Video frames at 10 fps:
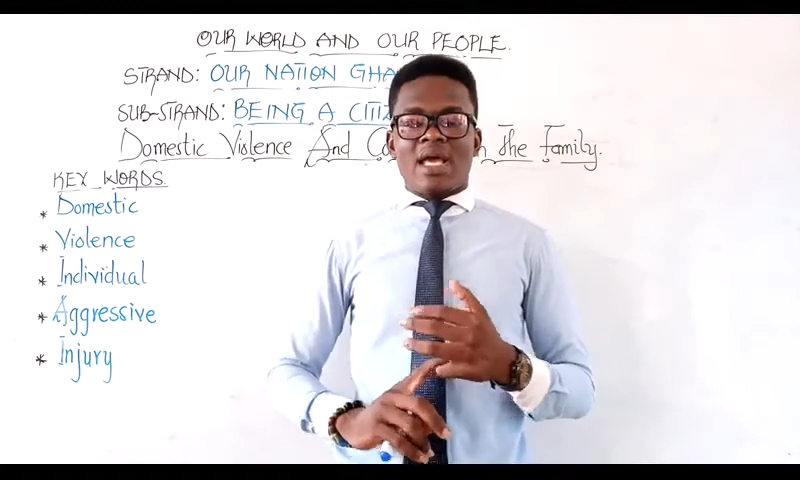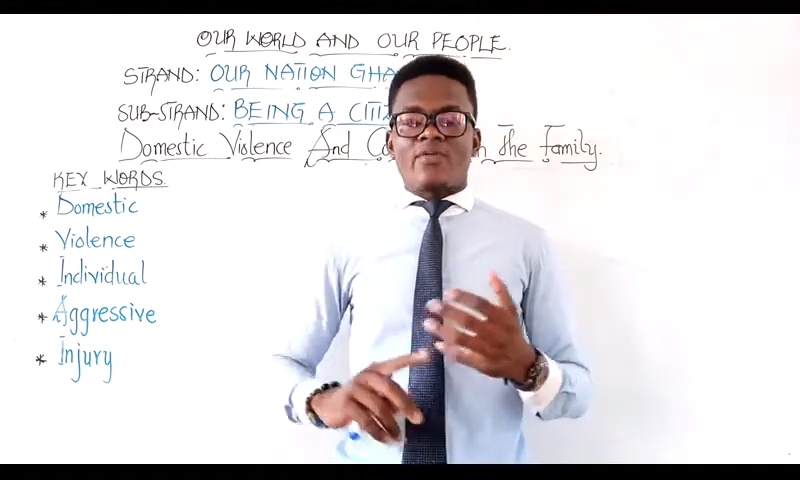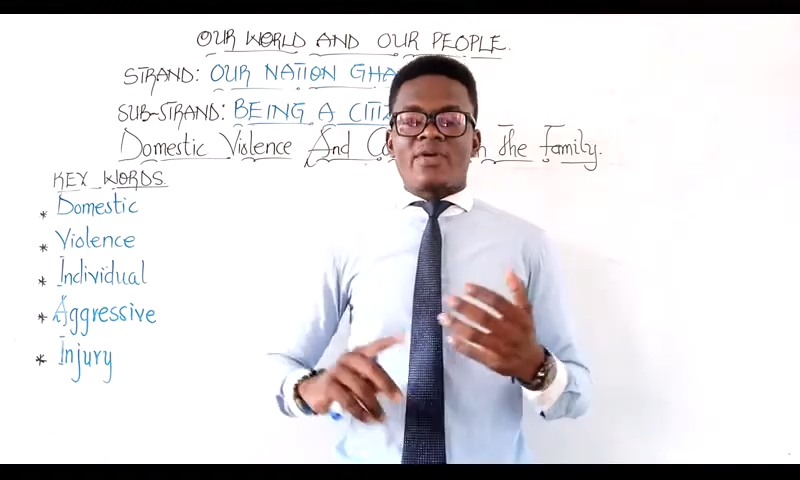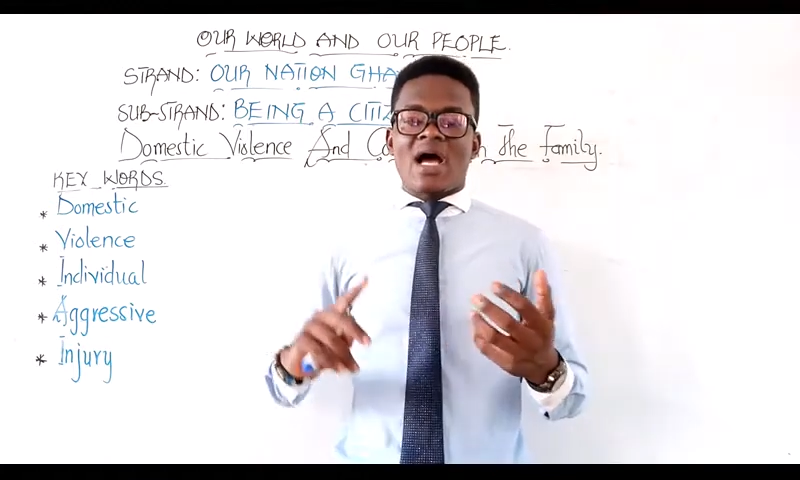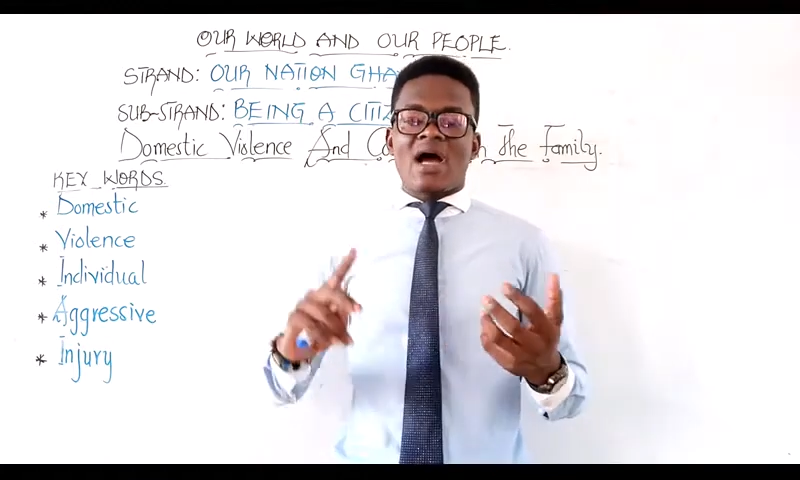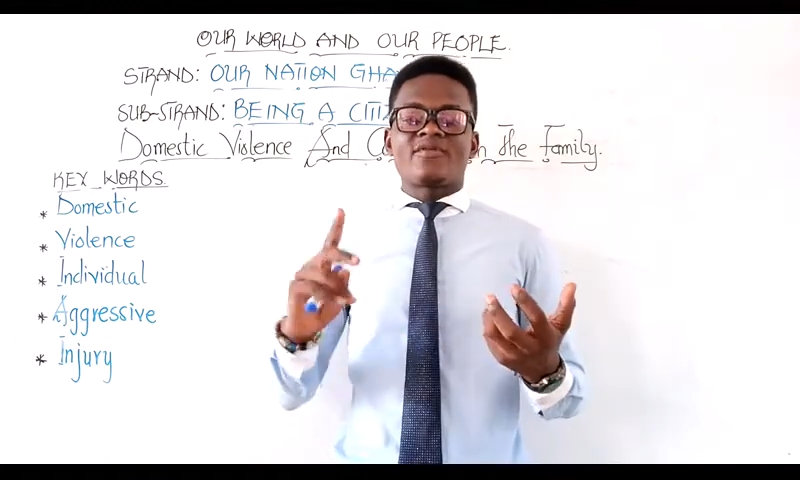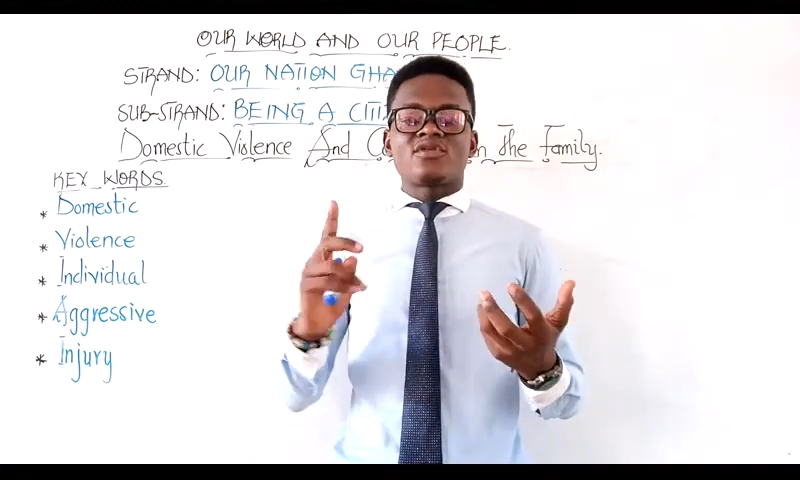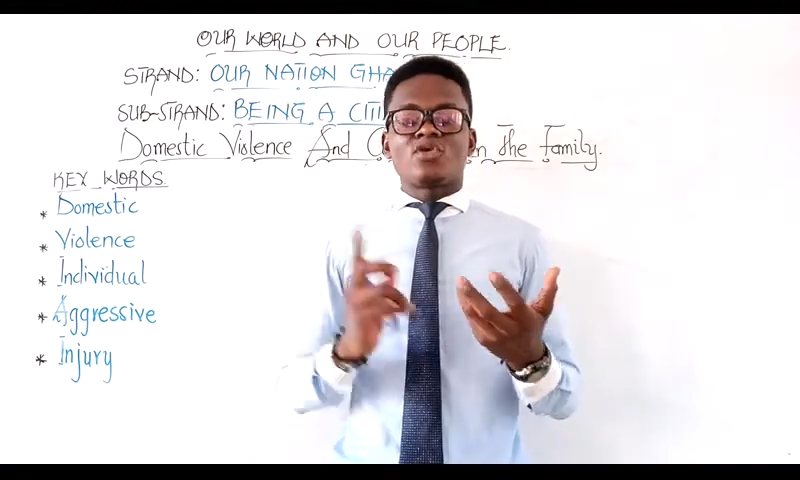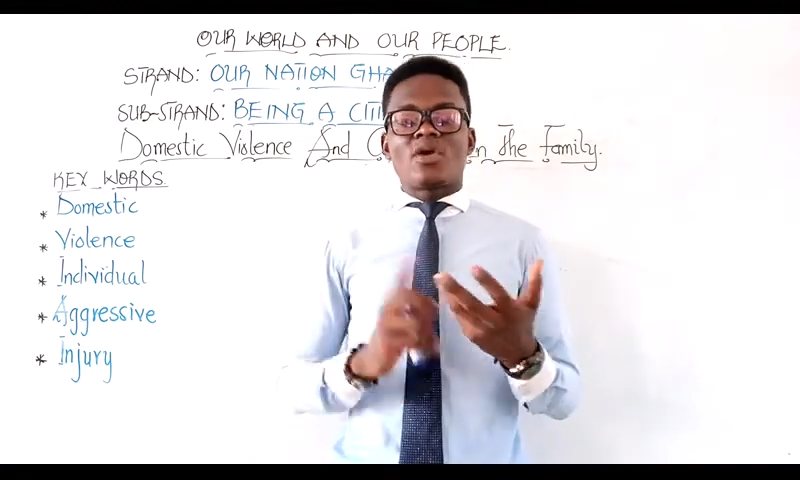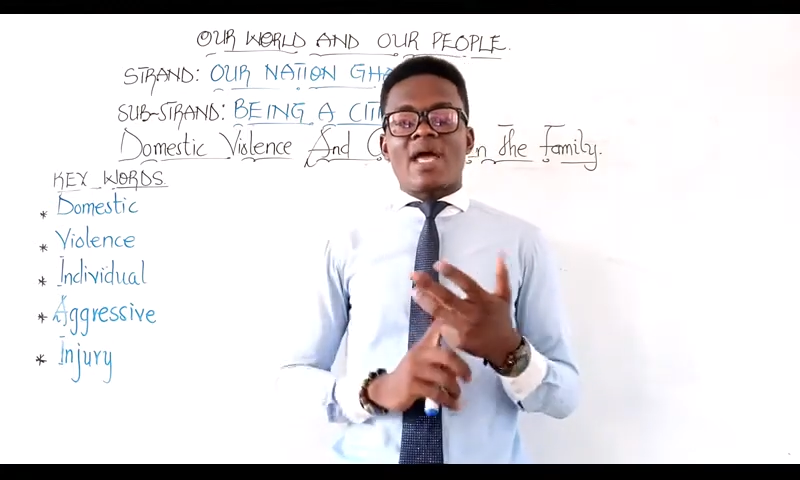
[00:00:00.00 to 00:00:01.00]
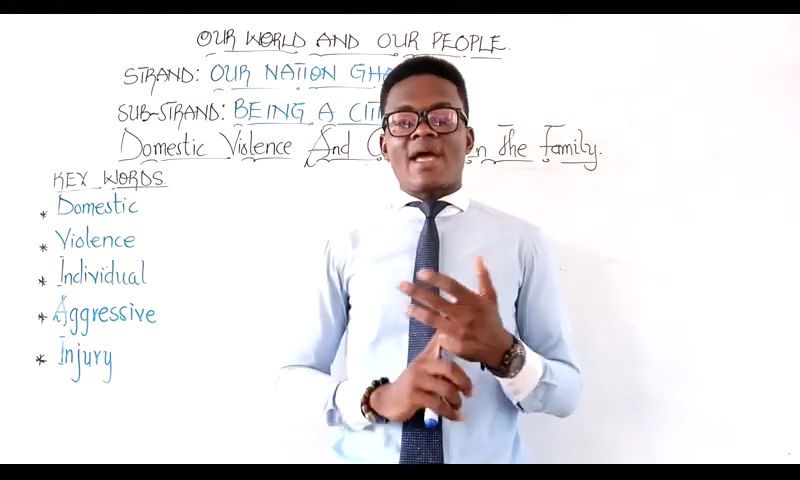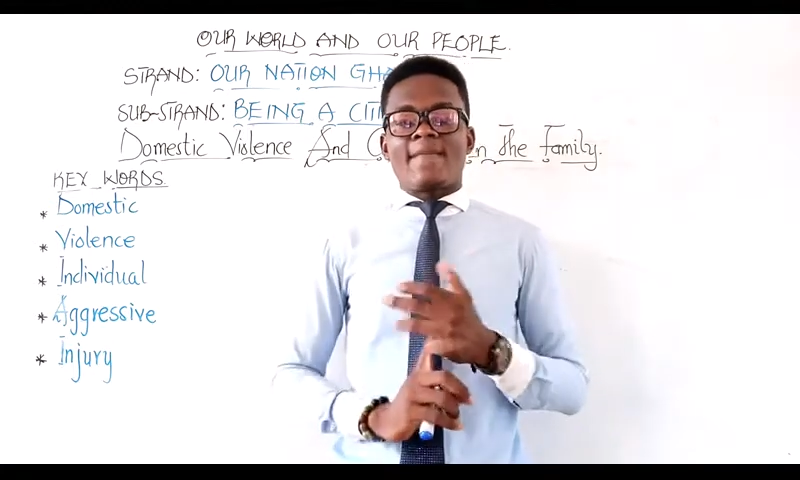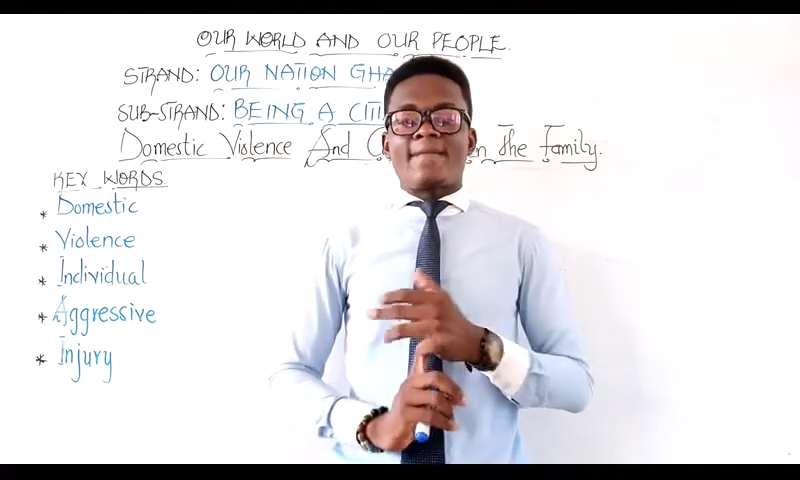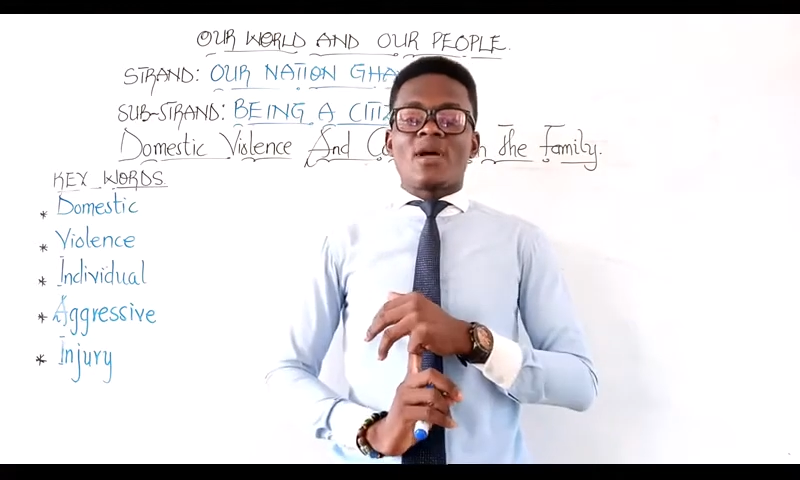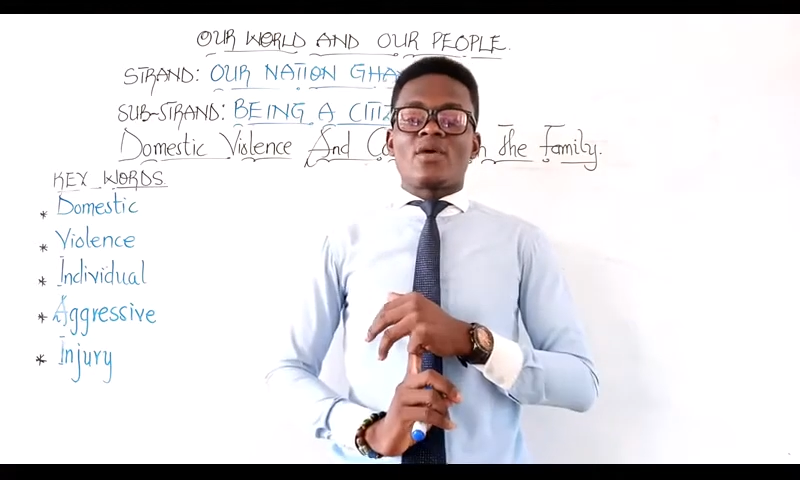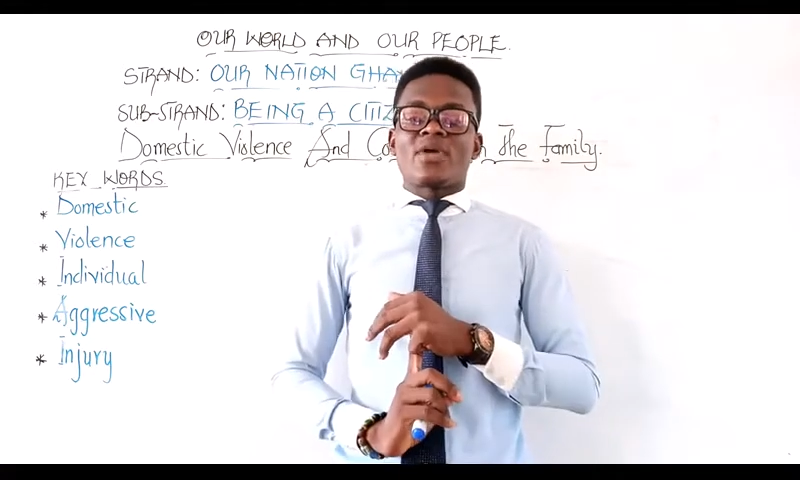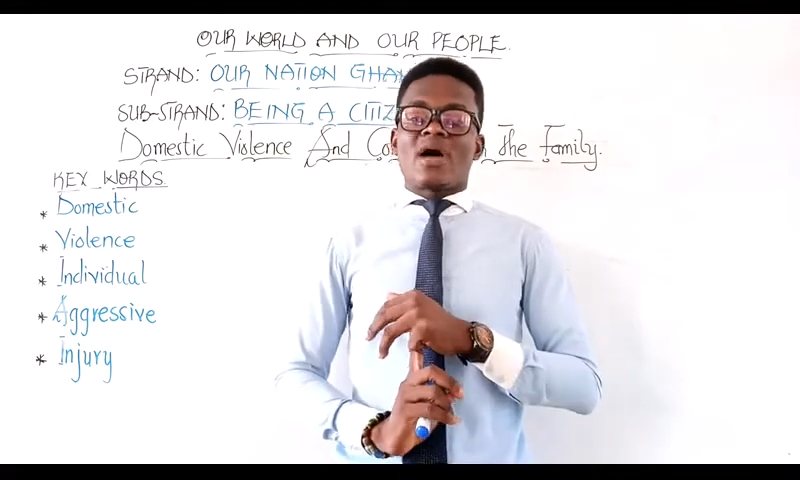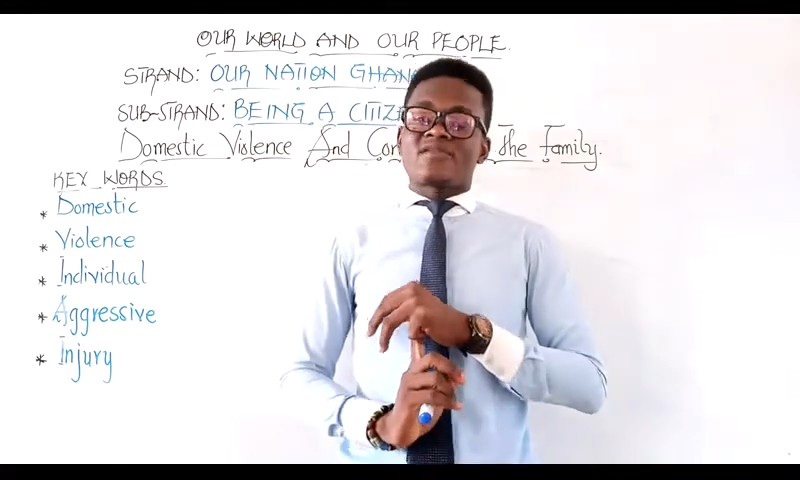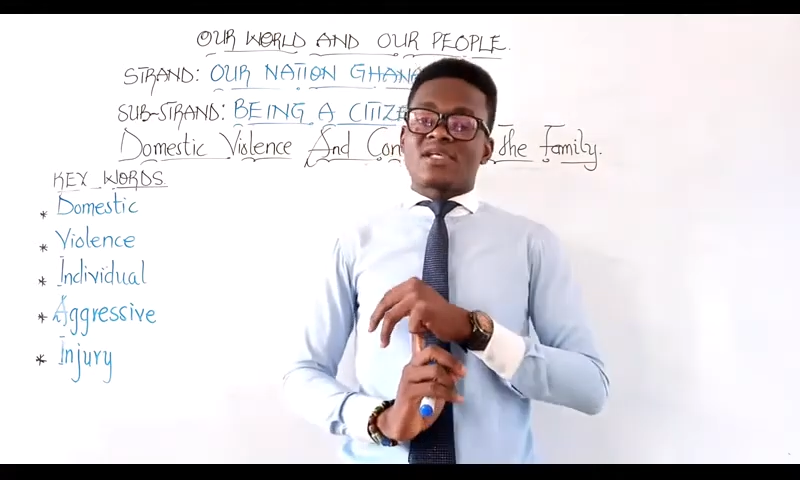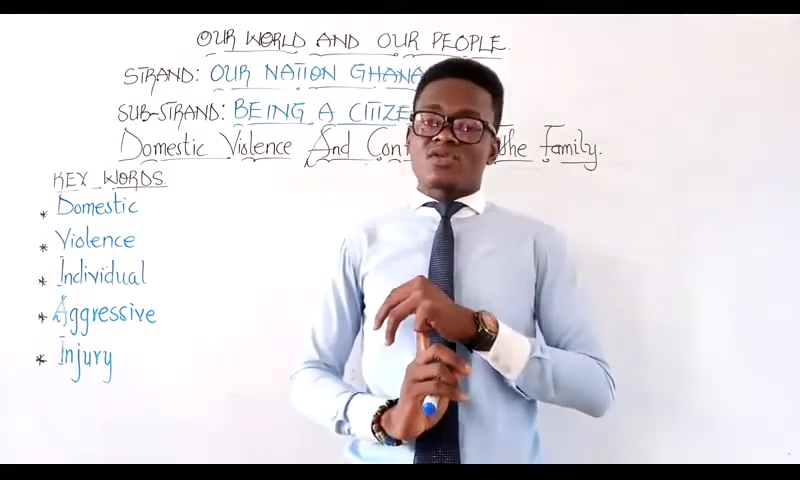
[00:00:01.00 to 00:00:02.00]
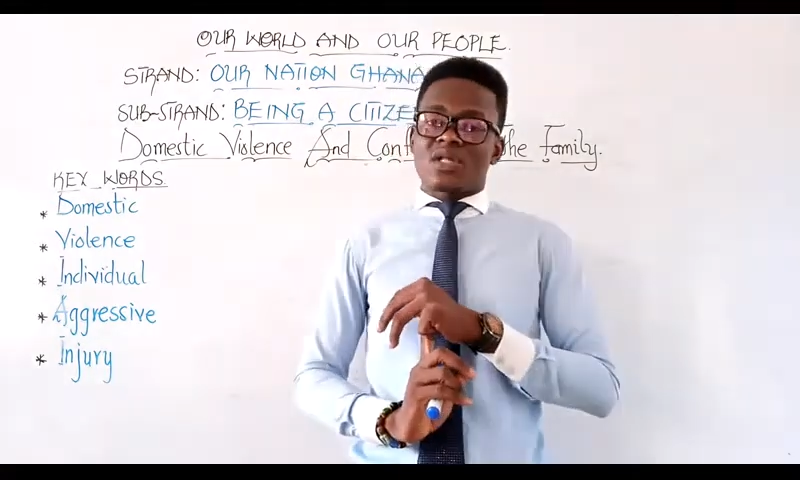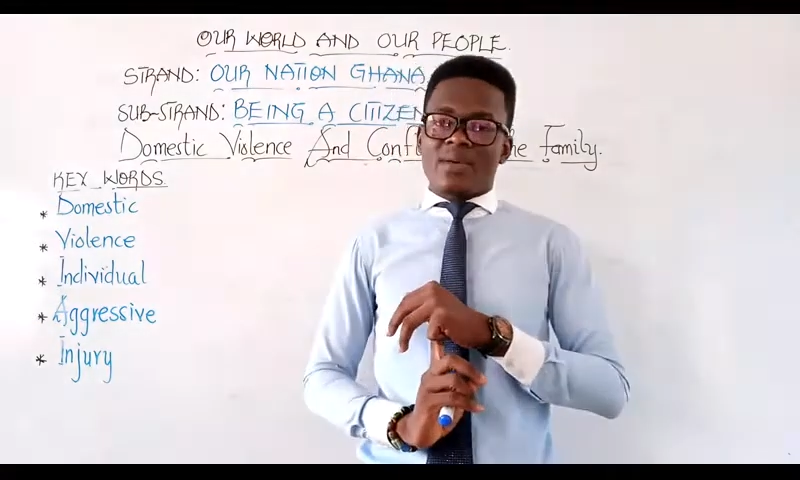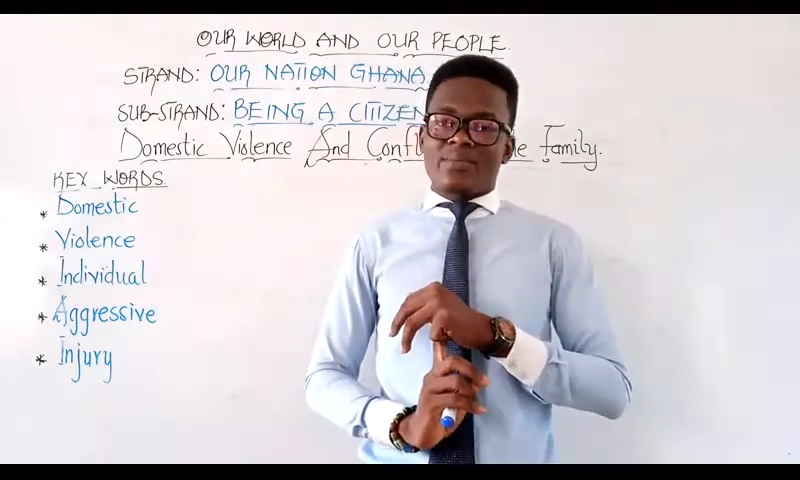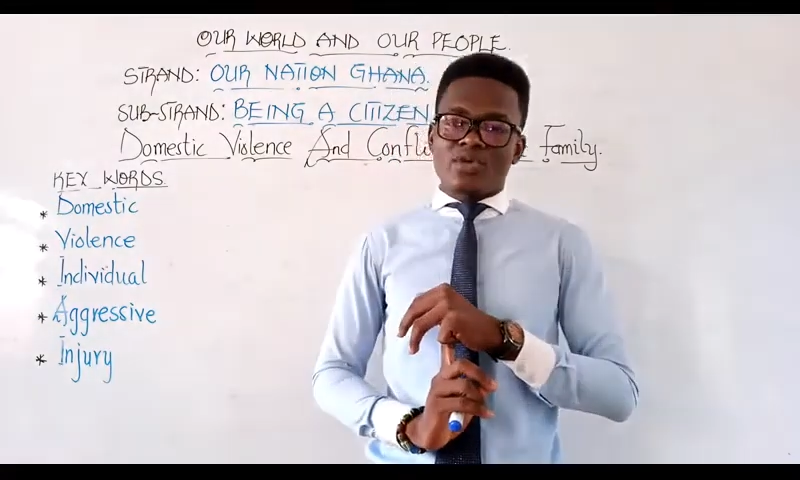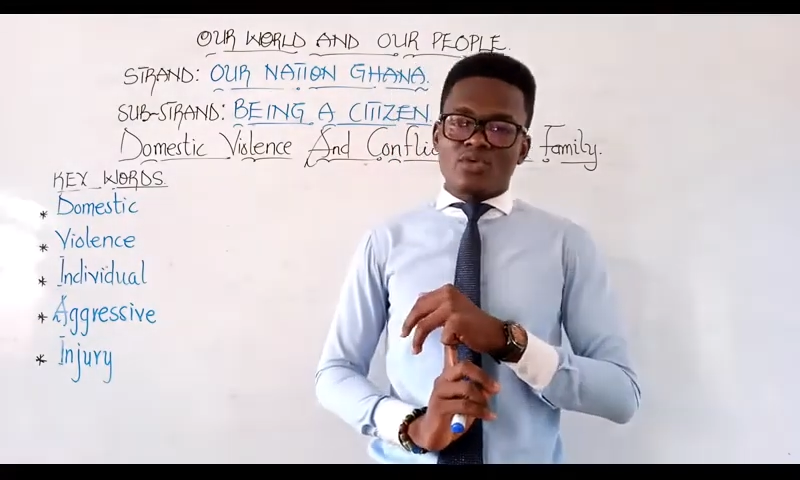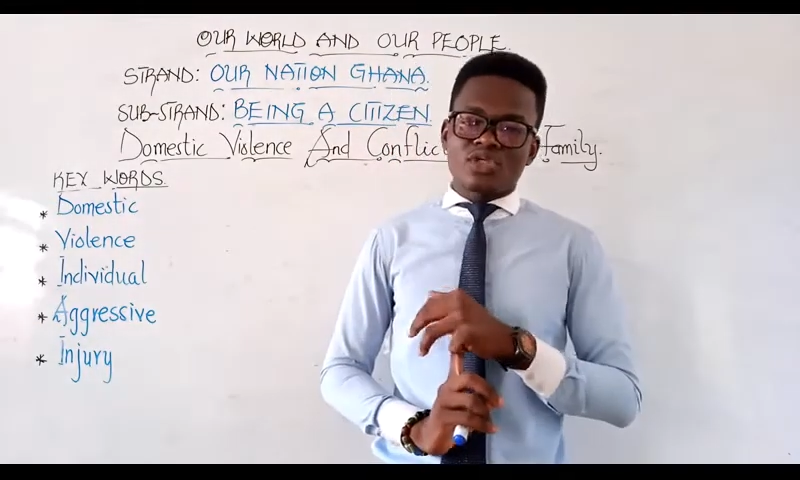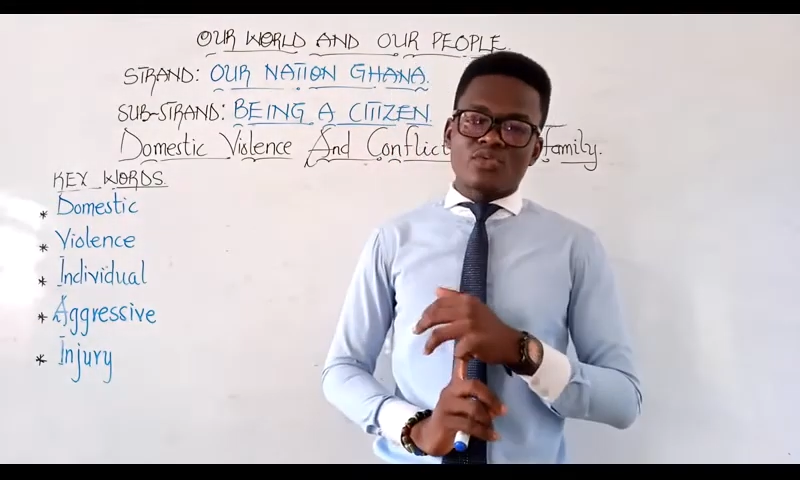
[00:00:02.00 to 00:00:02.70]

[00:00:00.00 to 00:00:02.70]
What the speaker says: we have sexual abuse,